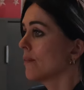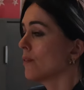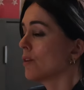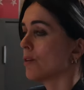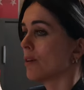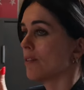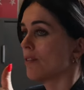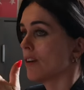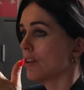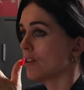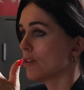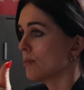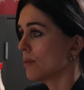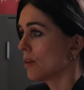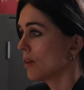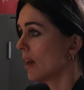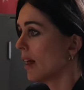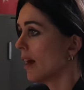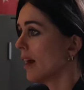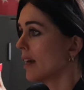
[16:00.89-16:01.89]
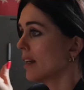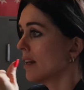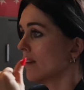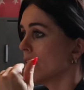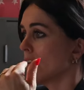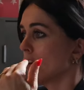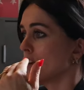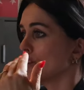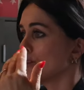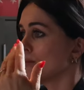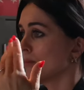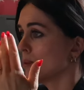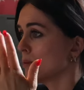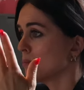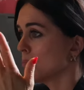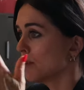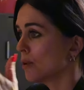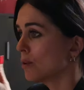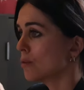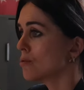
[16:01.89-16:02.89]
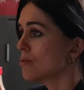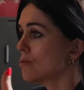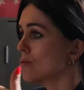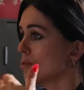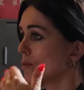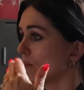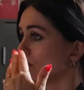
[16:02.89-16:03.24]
I find them online, I find them in books,